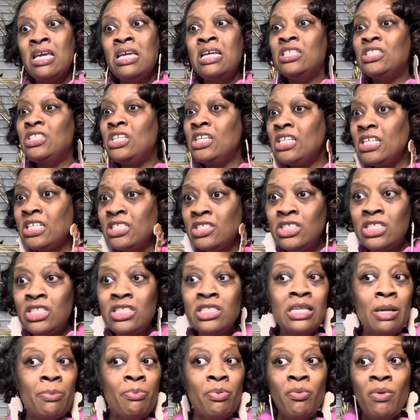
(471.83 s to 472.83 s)
She didn't just
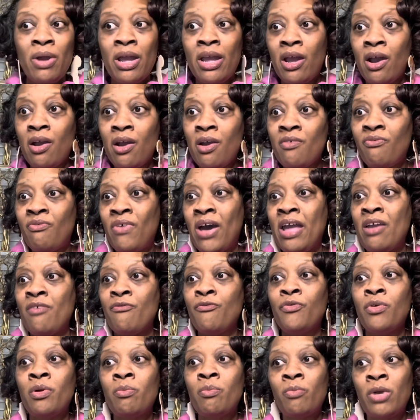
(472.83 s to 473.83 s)
separate her fight
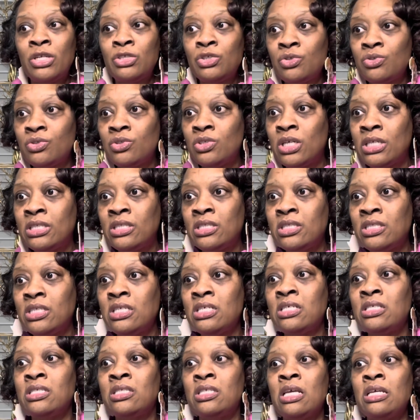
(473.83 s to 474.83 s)
from racial
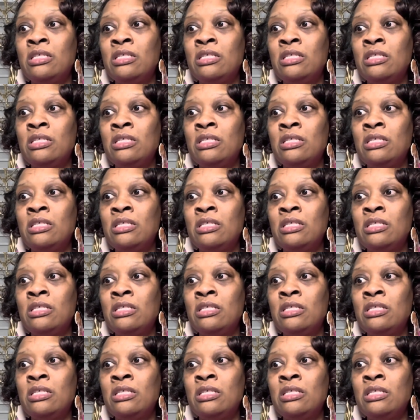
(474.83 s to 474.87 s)
justice,